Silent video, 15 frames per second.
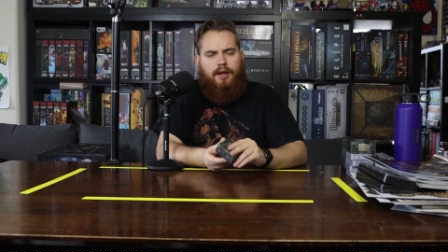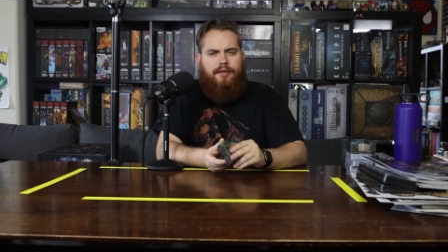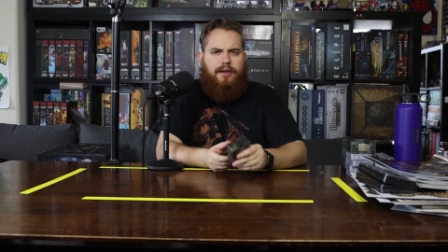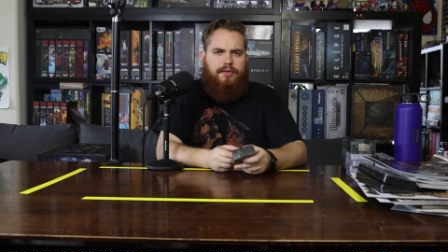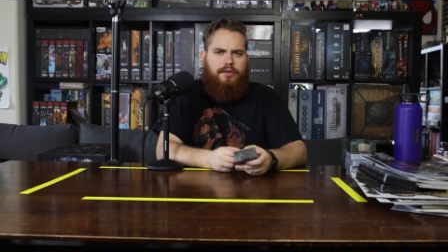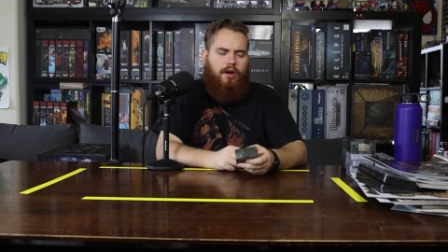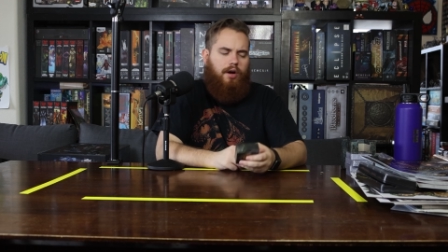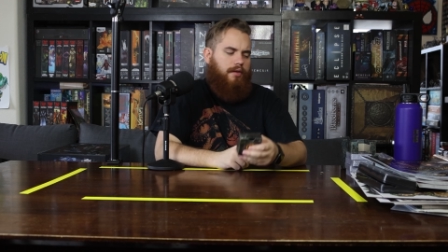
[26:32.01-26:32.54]
I
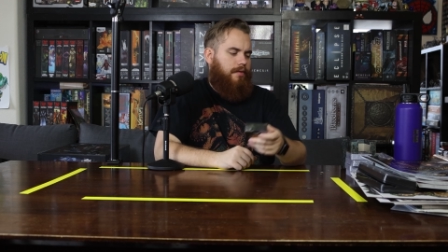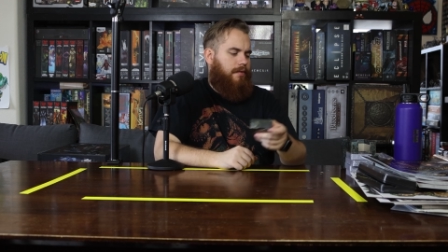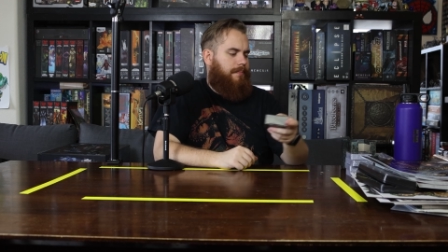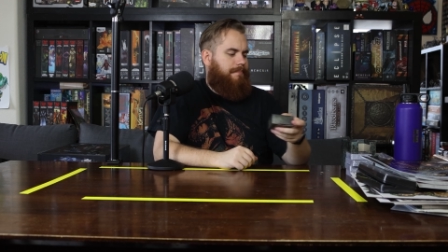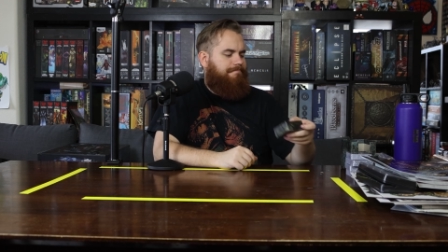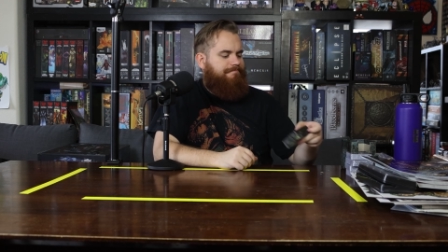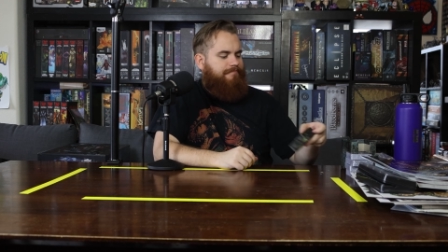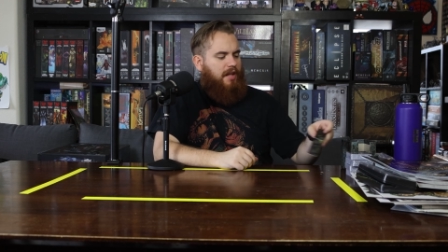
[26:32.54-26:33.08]
think it's cards.
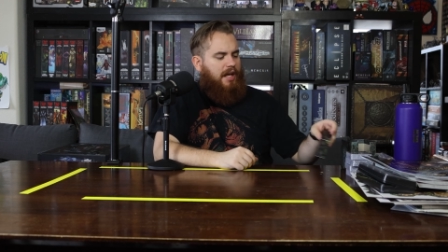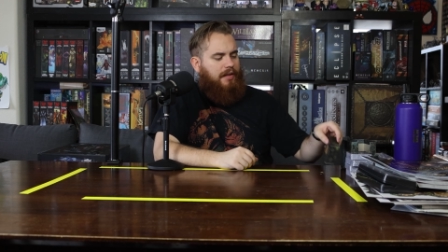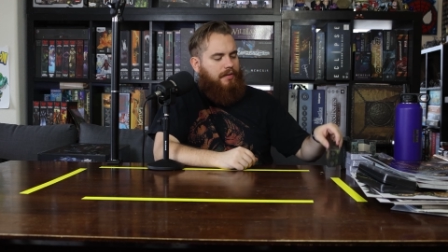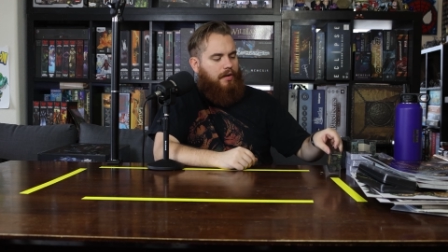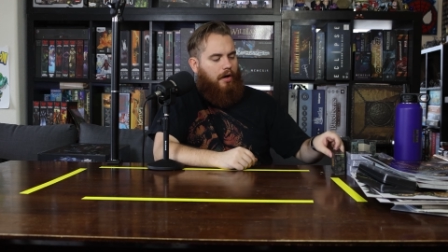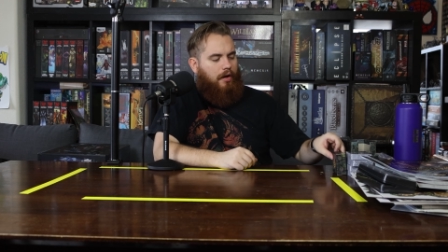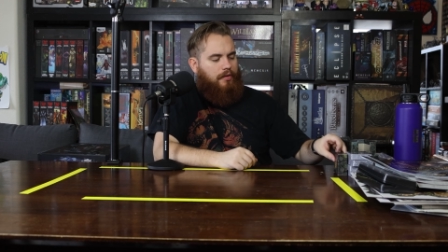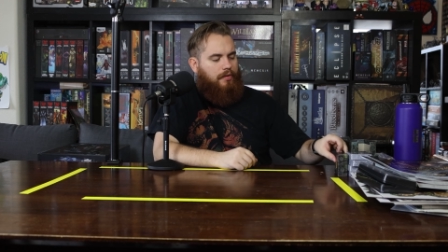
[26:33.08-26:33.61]
I think it's
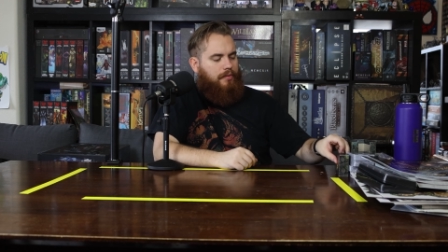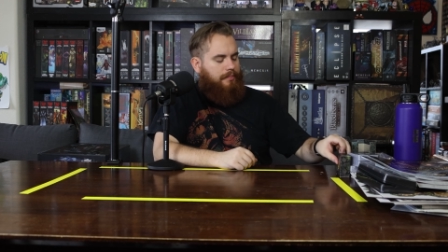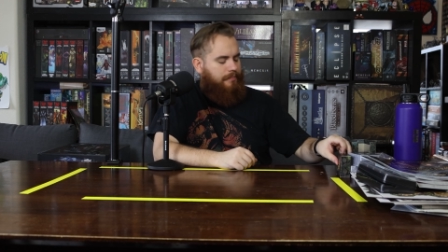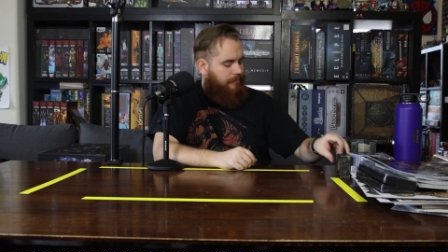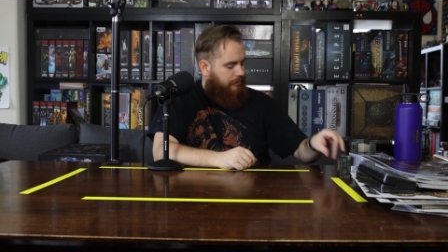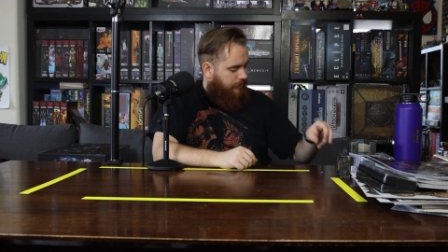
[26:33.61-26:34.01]
cards.